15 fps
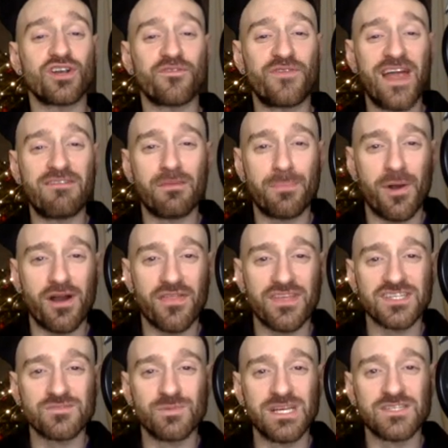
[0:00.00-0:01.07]
your favorite part of
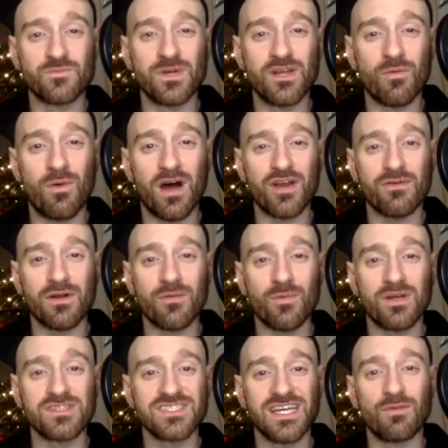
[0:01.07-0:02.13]
this week's Window Wandering
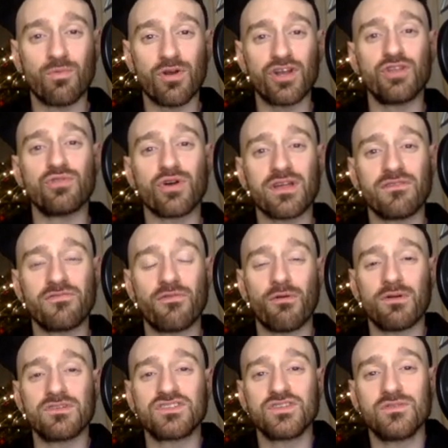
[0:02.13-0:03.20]
Wednesday? What are you looking
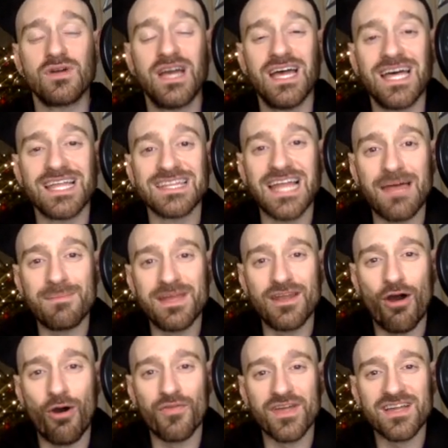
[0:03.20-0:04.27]
forward to? Let me
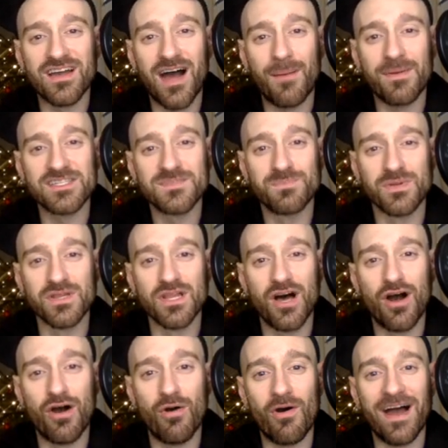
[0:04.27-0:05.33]
know in the comments
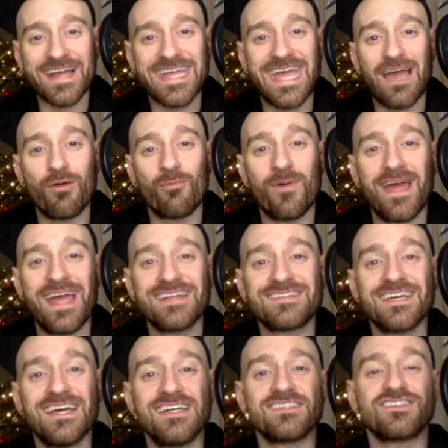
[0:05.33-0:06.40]
below. I can't wait
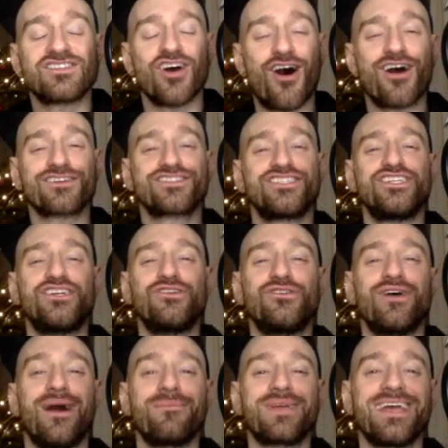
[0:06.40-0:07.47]
to talk to
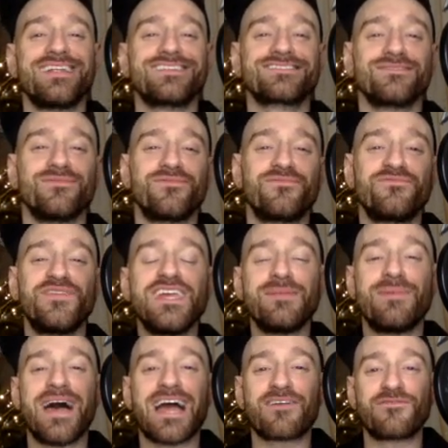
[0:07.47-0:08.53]
you. I'm getting some
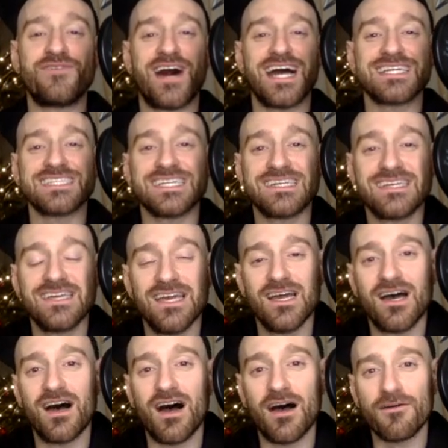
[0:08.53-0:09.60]
feedback finally
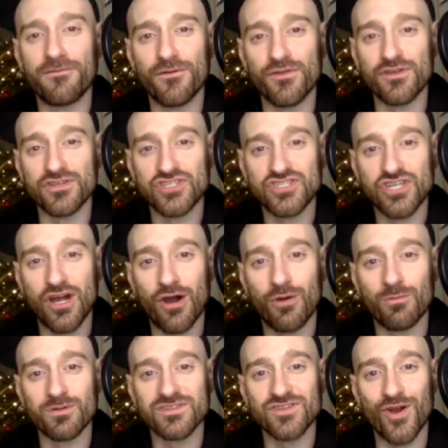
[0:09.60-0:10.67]
for the show.
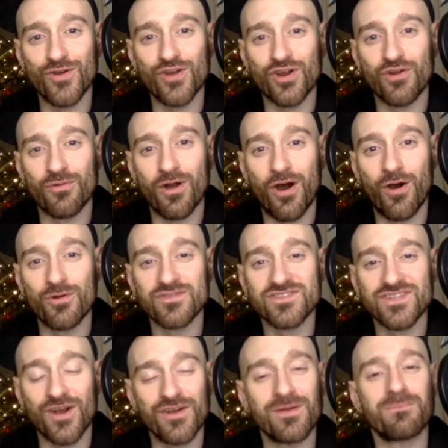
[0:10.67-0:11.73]
We're starting to grow,
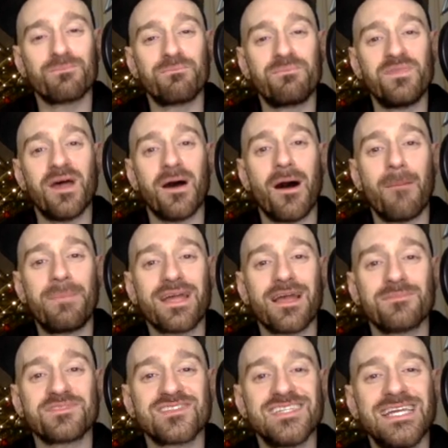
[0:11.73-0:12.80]
starting to pick
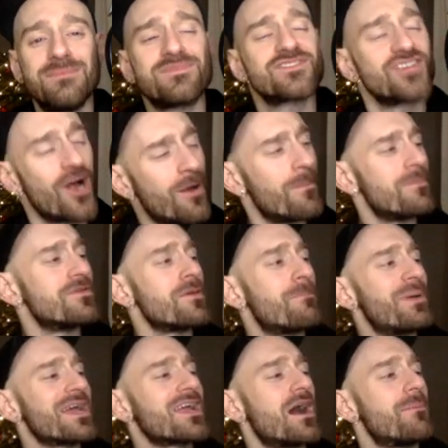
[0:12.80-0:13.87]
up steam, starting to
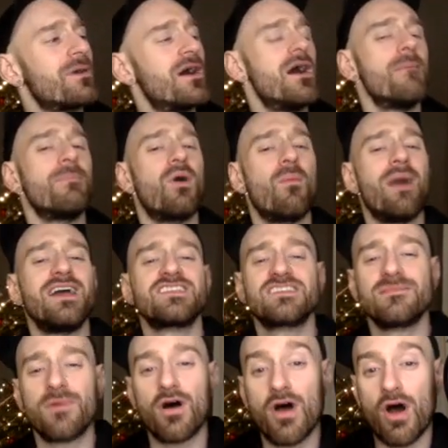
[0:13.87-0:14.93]
pick up
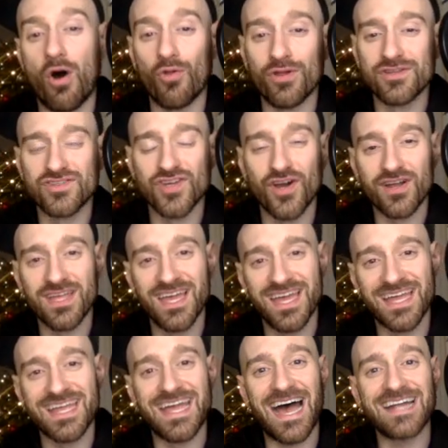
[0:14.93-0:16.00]
momentum. Only took
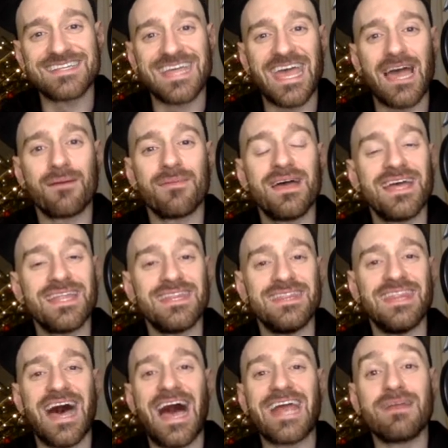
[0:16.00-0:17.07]
goddamn
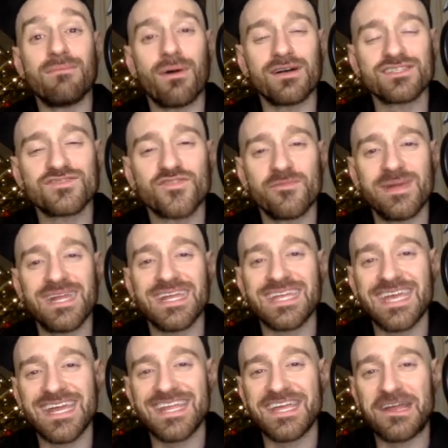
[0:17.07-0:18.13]
9 months for me to
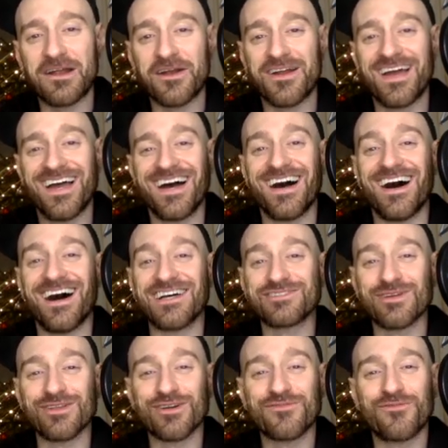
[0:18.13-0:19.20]
get here. So
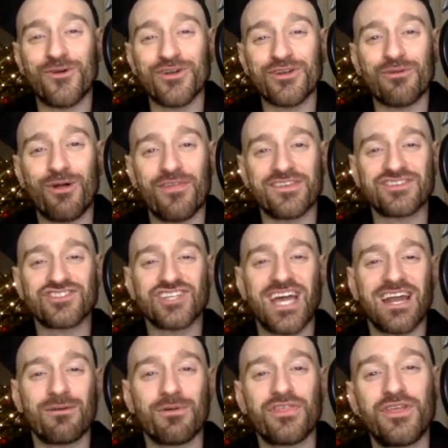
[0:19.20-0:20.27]
I look forward to growing this
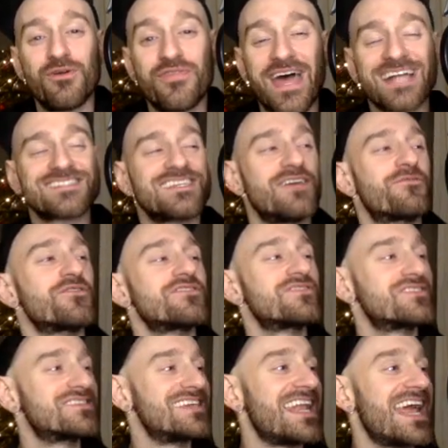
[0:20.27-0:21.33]
channel with you. That's it for
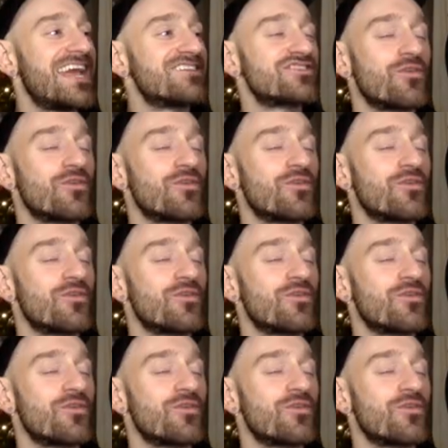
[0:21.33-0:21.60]
today's